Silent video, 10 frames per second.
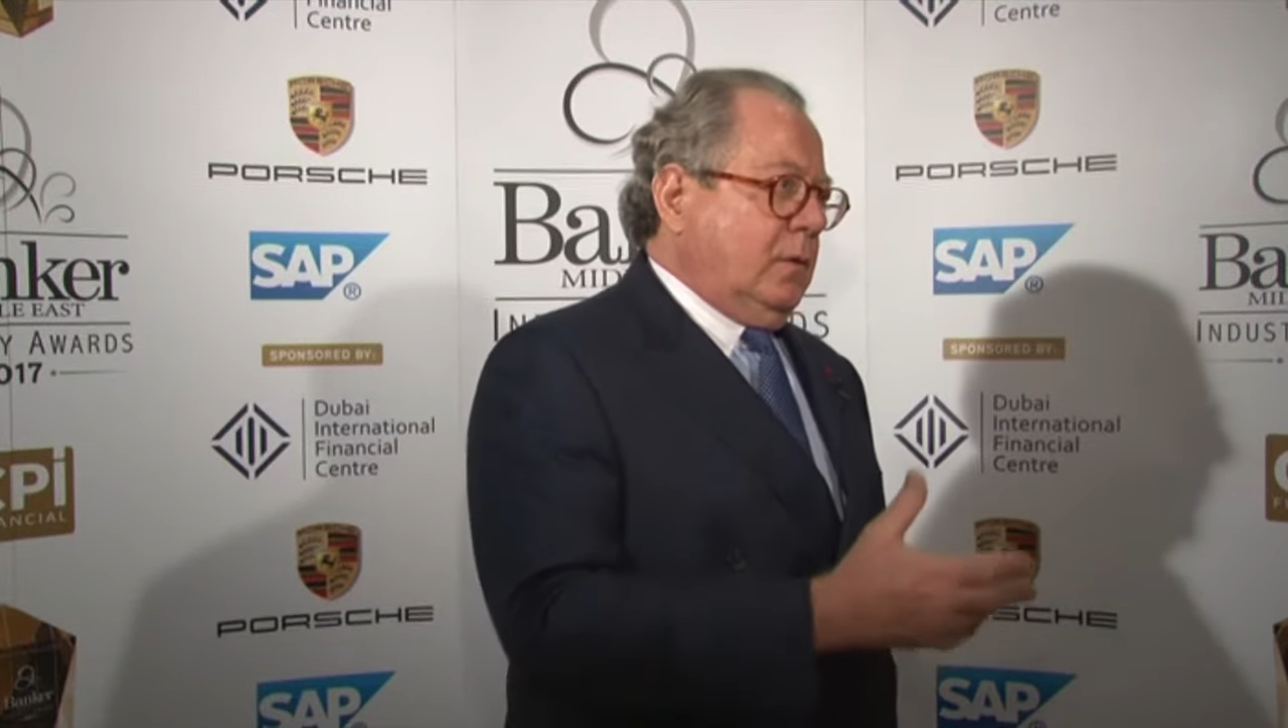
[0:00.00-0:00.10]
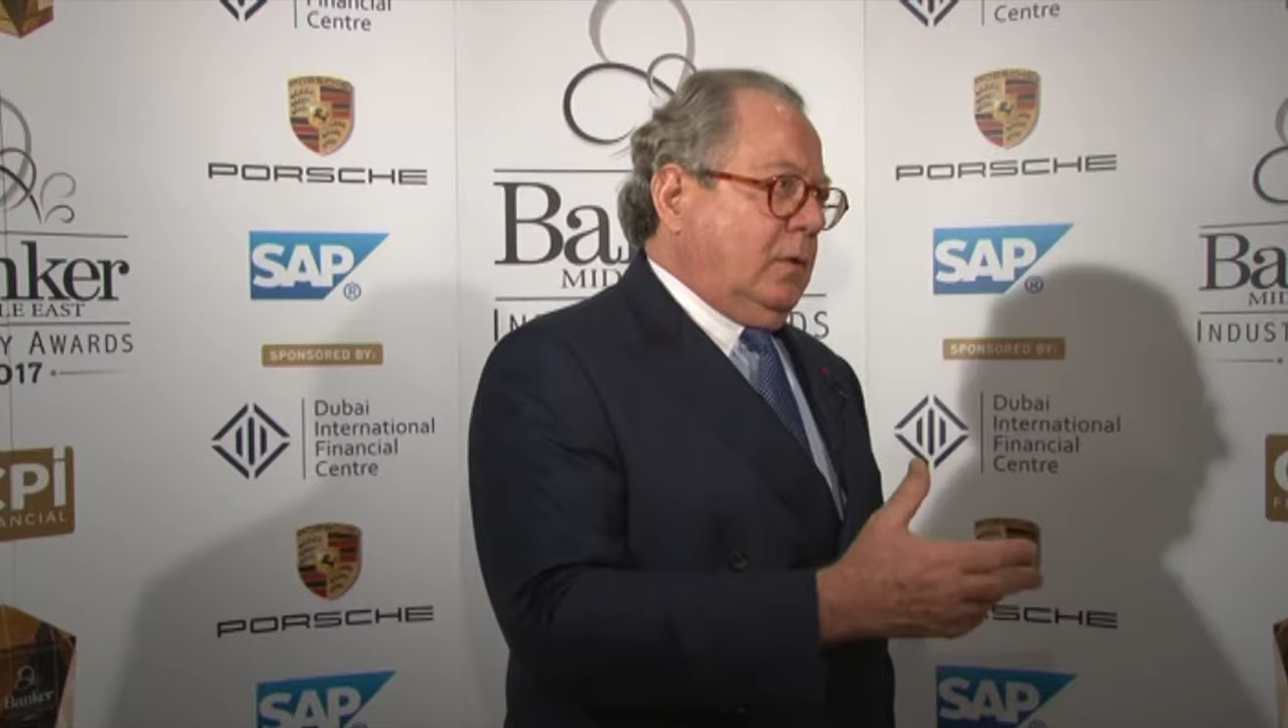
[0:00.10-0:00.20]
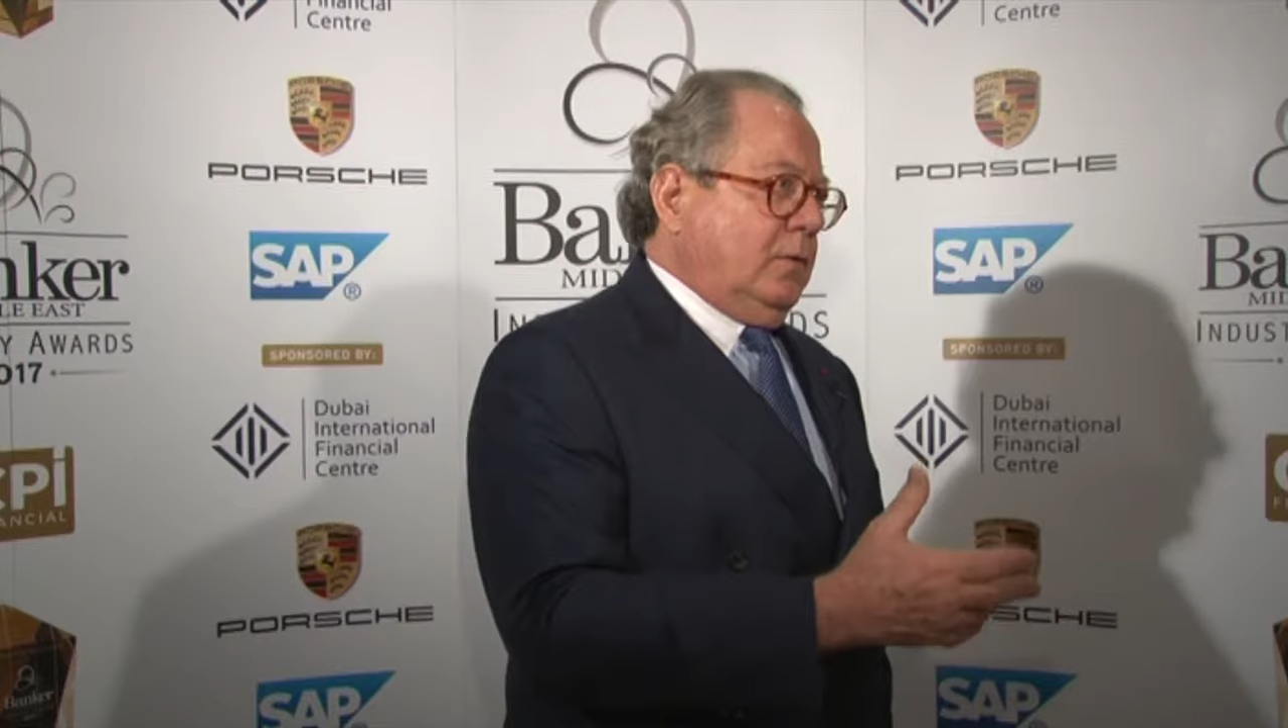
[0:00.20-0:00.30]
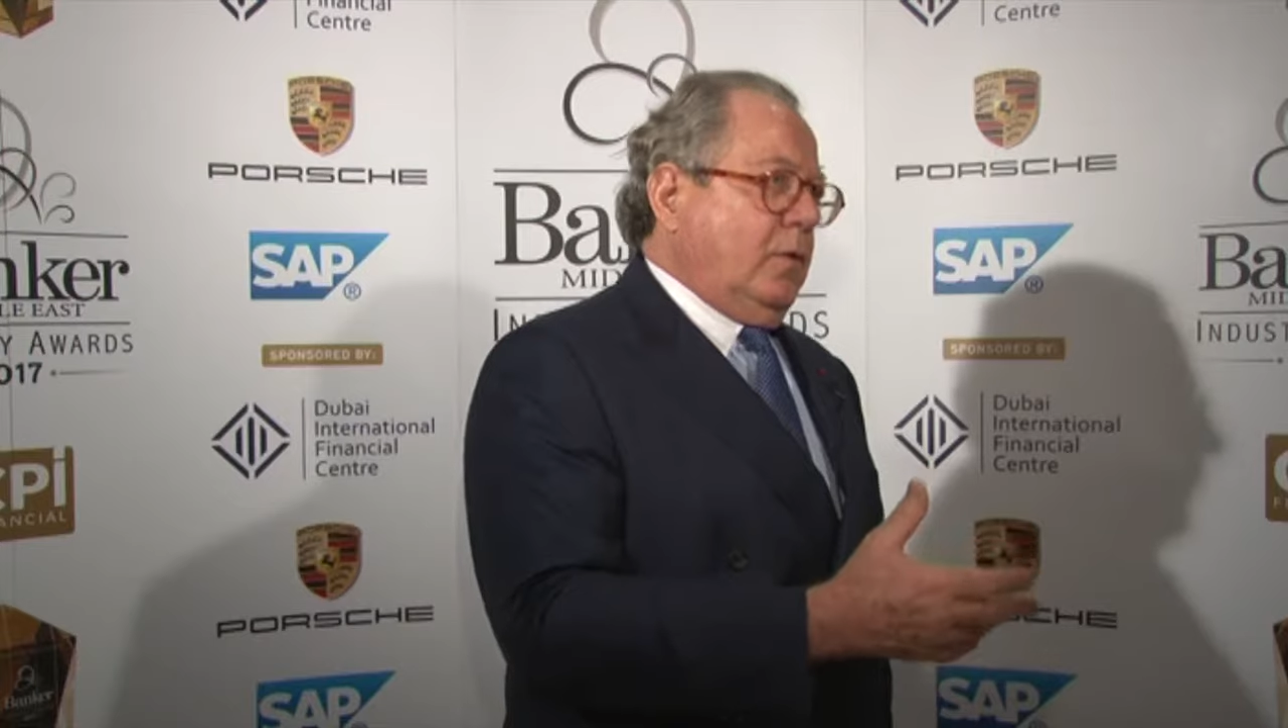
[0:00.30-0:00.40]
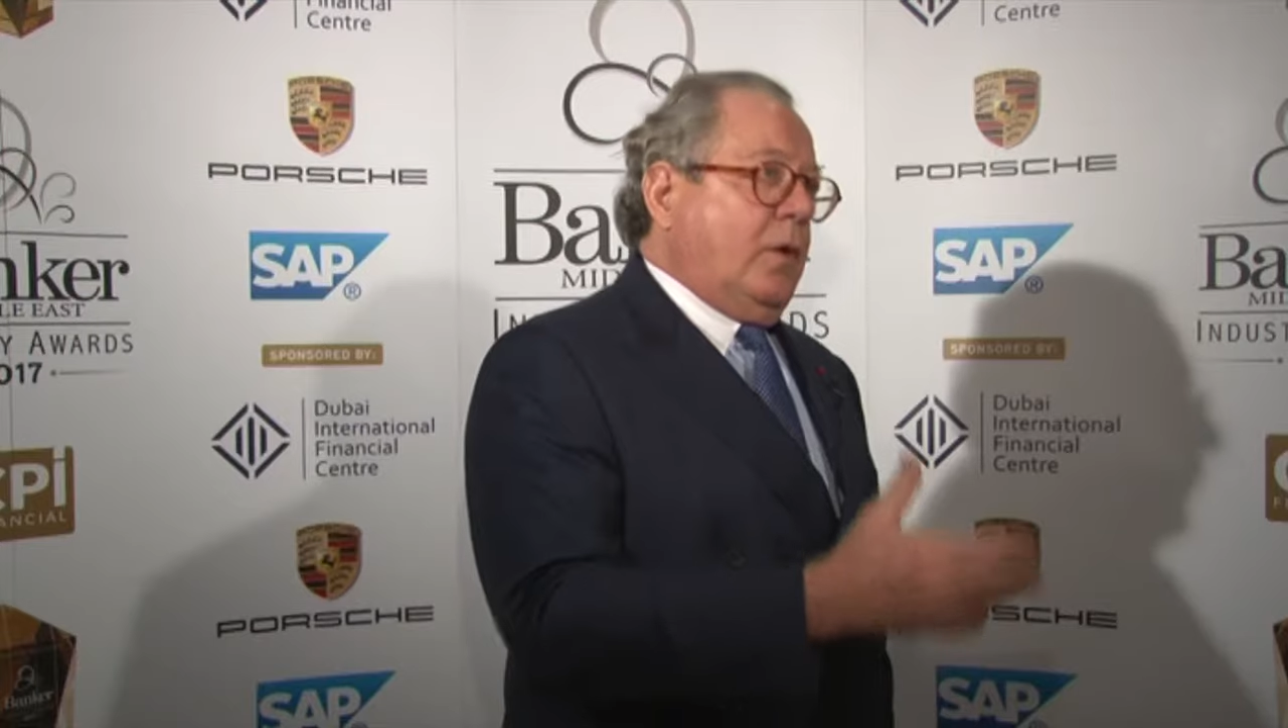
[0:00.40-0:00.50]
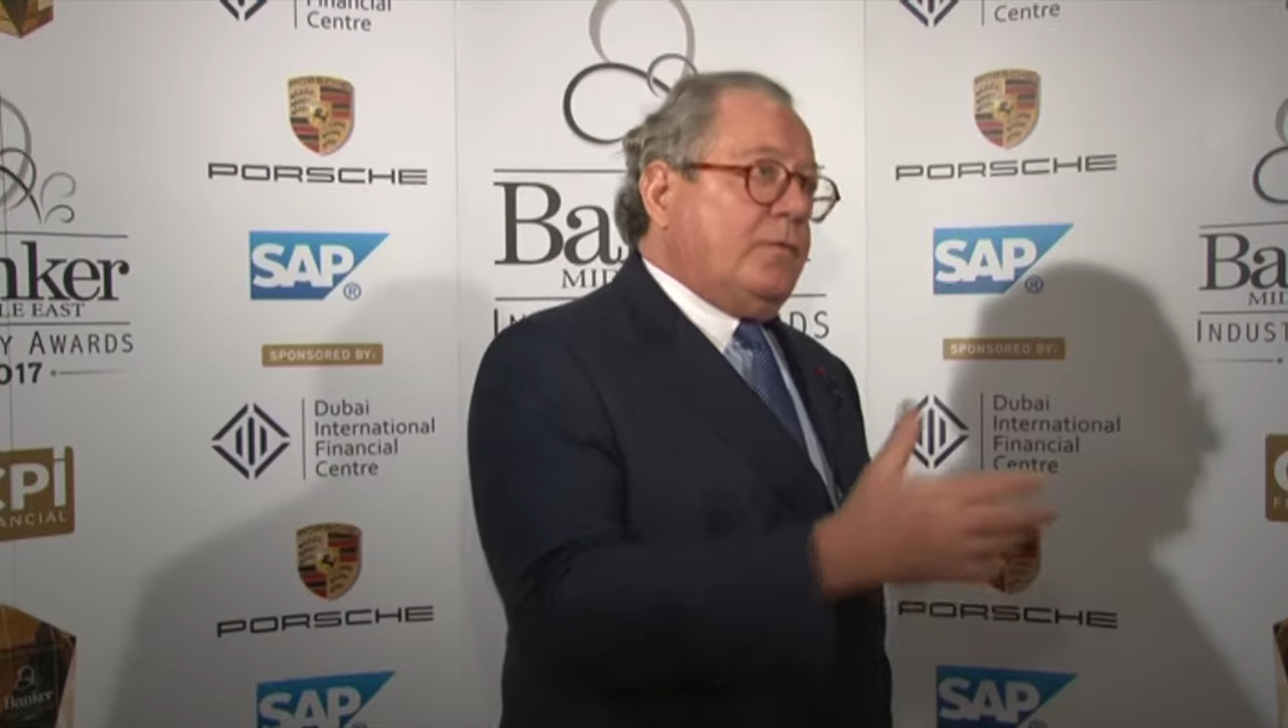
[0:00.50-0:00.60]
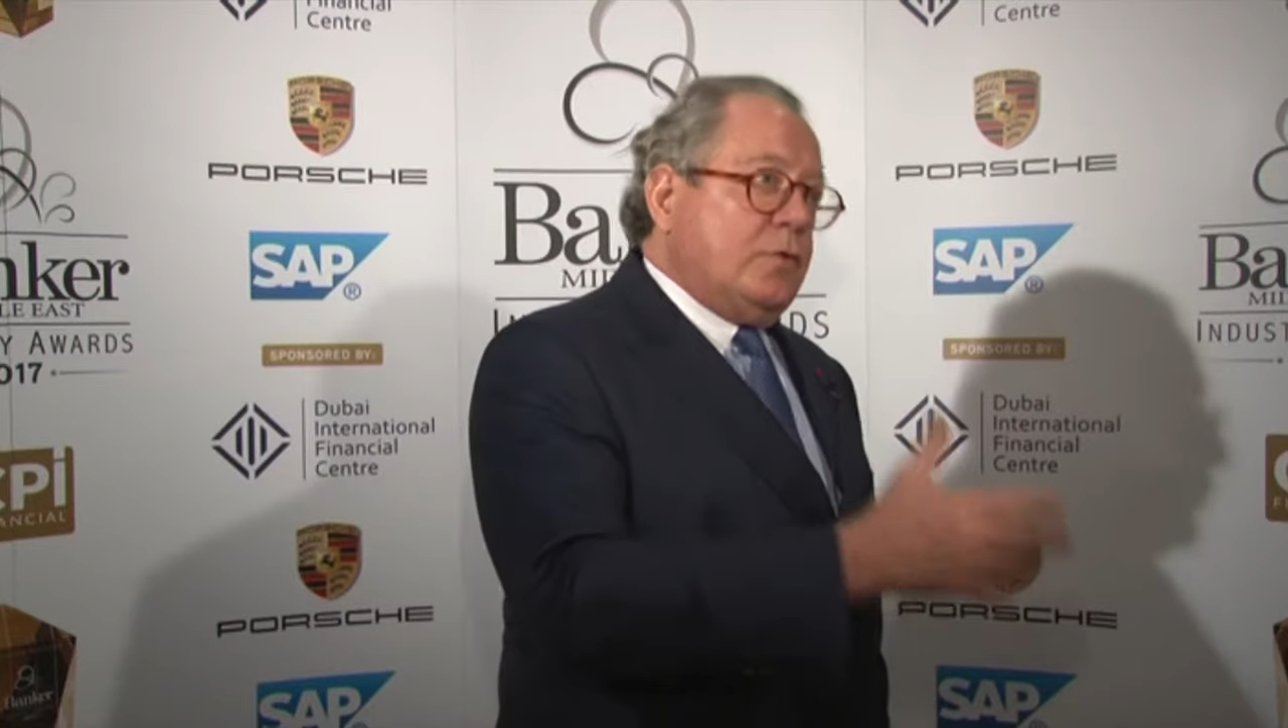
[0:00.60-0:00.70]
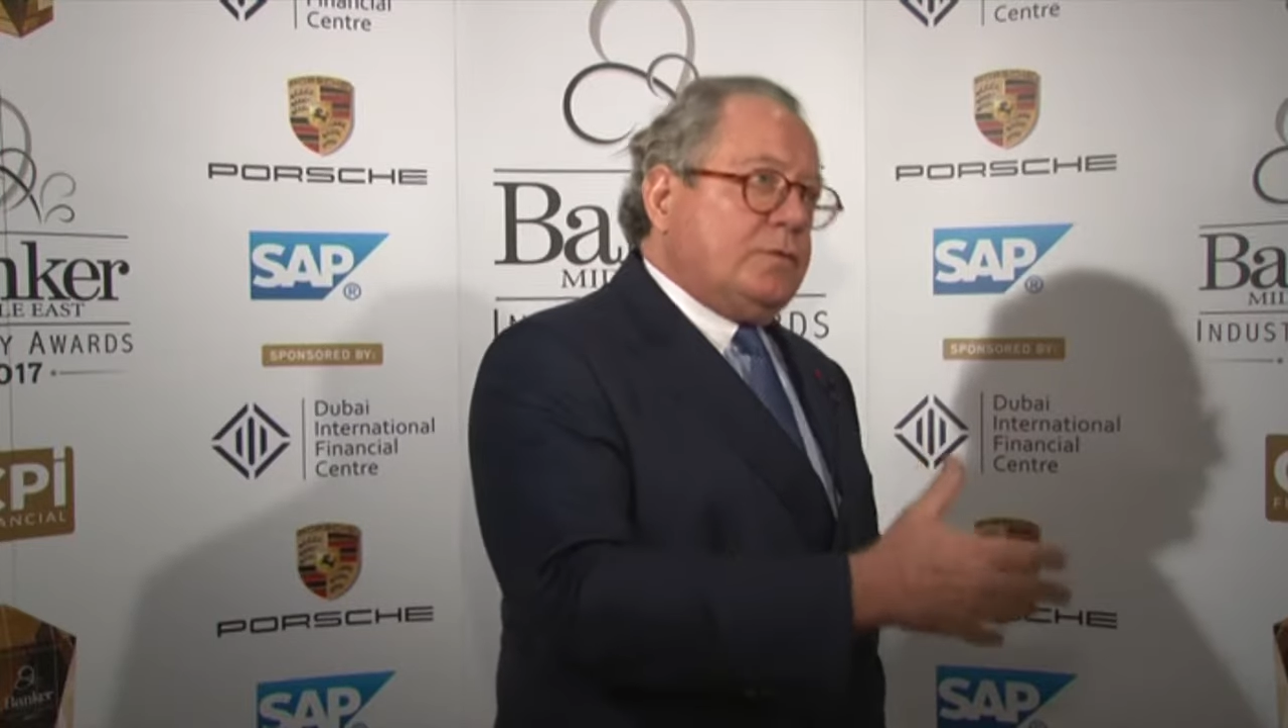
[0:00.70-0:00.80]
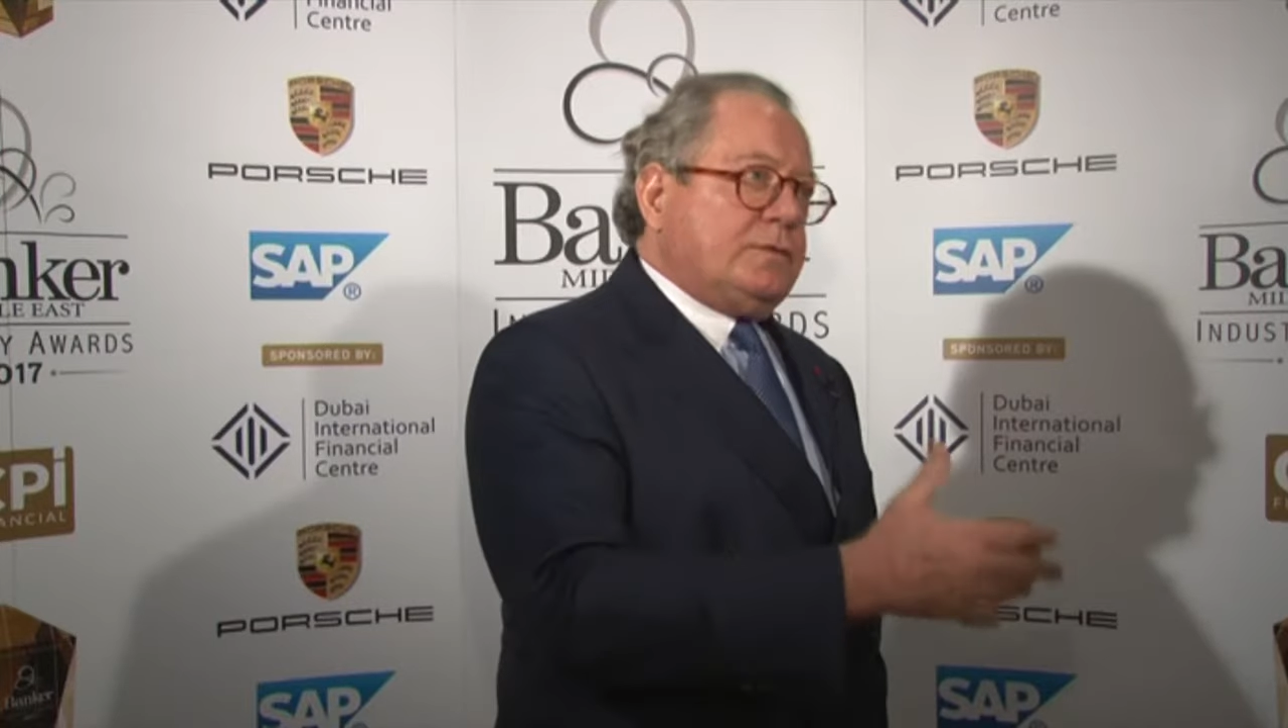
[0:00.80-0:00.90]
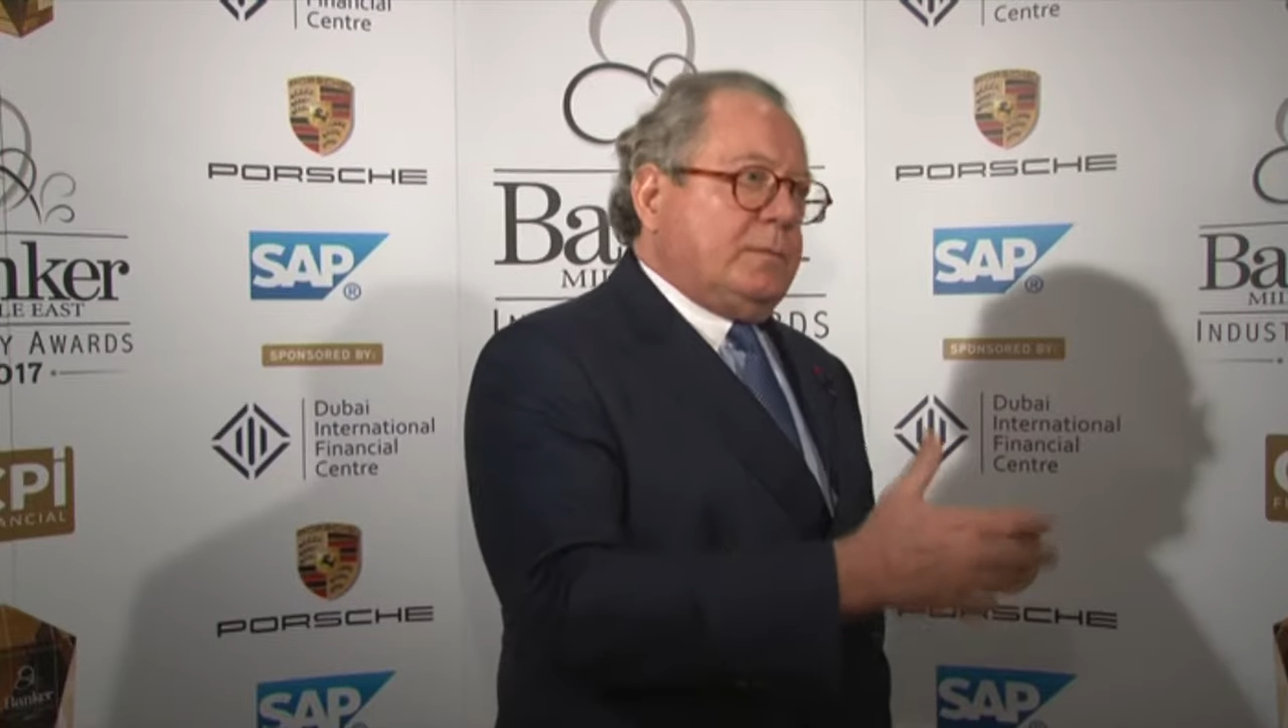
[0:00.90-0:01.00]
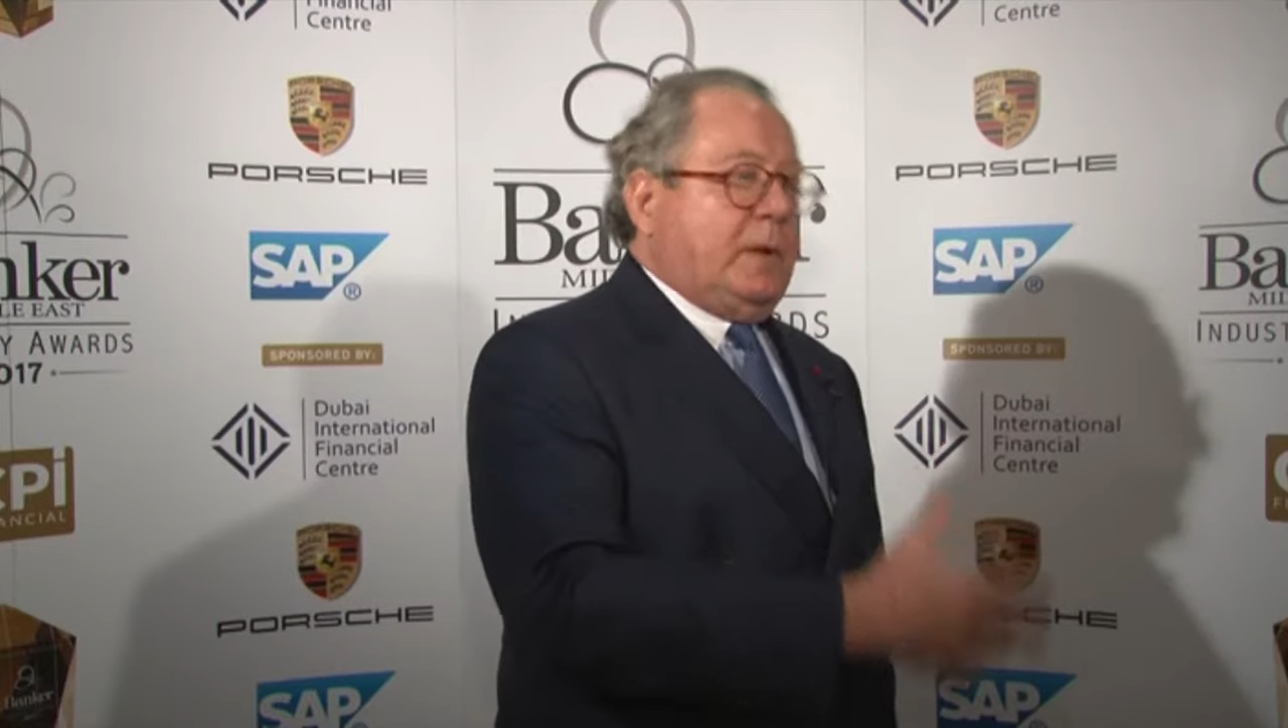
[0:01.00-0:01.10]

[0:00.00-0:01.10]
on the revenues,